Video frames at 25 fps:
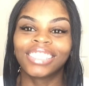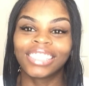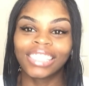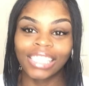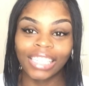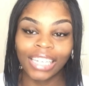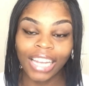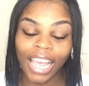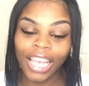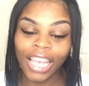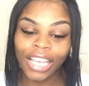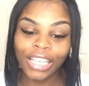
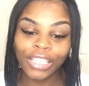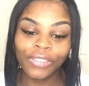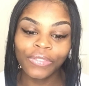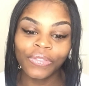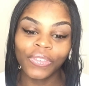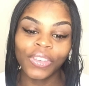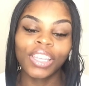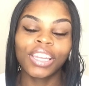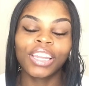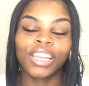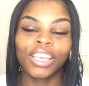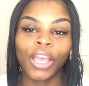Today's
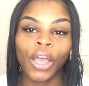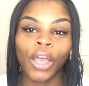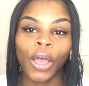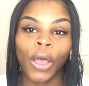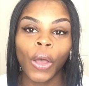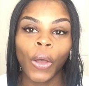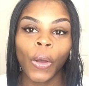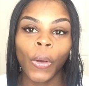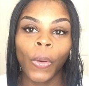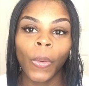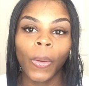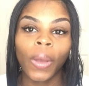
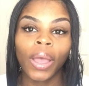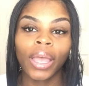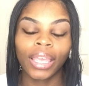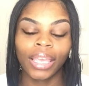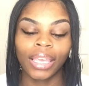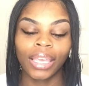video